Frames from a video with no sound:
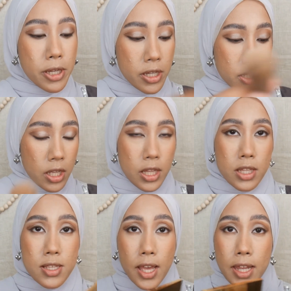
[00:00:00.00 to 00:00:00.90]
But
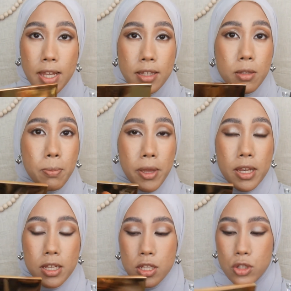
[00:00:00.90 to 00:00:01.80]
this highlighting
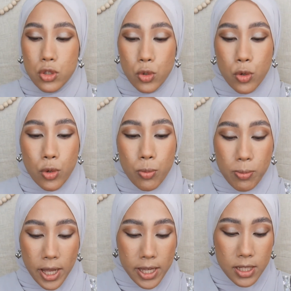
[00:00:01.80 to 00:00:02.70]
palette is so
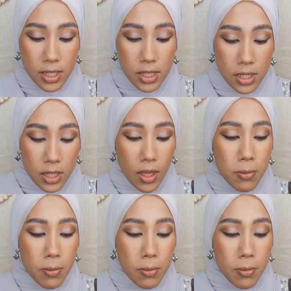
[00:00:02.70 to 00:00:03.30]
blinding.